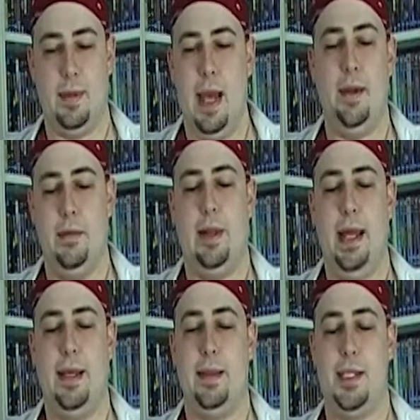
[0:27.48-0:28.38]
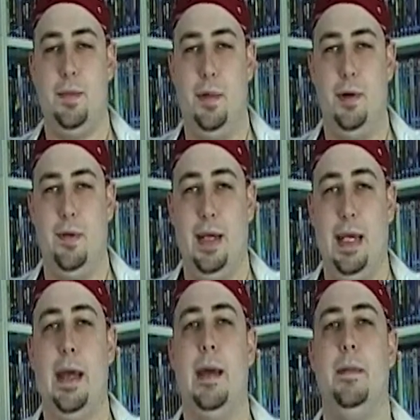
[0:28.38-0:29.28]
I don't like this
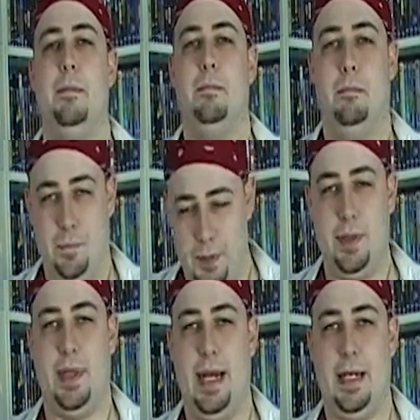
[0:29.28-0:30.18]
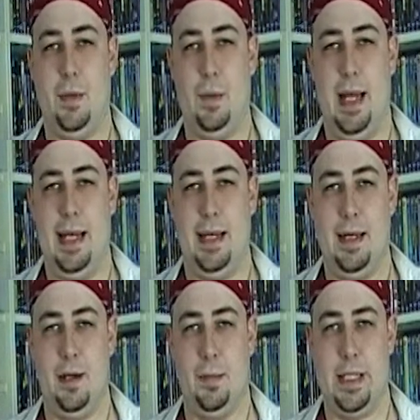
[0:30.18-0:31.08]
movie more than I don't like
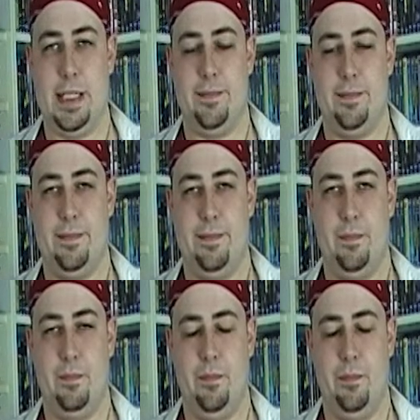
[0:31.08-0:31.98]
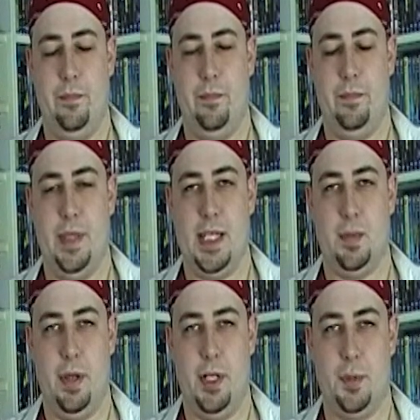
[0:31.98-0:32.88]
Inhumans. This
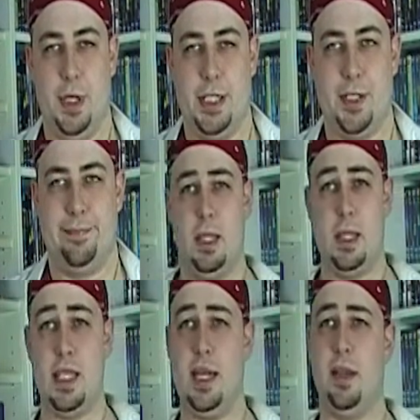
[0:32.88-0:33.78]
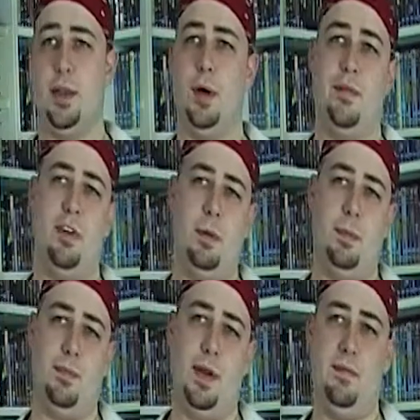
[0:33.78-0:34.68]
one is worse. The second Thor
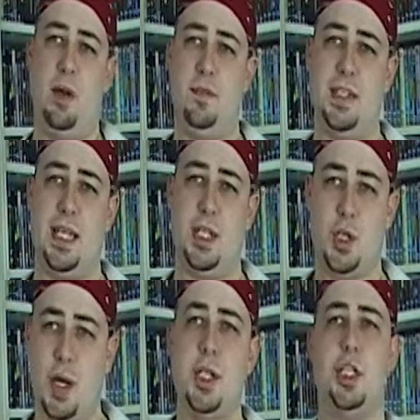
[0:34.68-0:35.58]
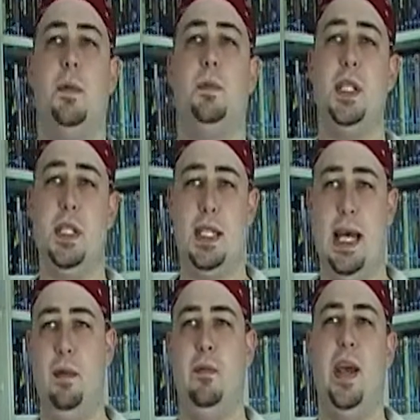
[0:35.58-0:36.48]
film involves a strange substance that
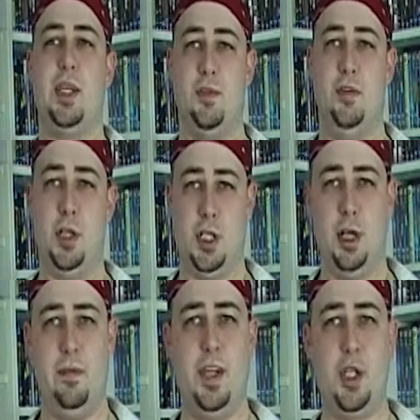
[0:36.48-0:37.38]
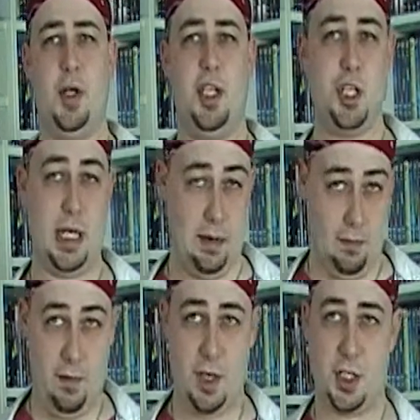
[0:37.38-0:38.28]
infects Thor's love interest, Jane
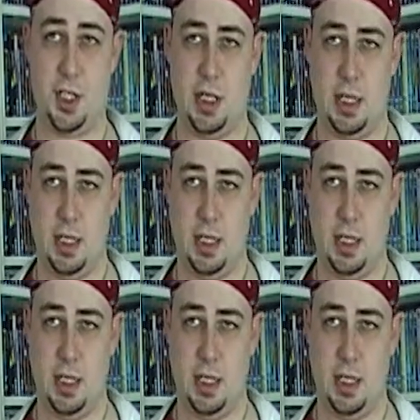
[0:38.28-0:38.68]
Foster.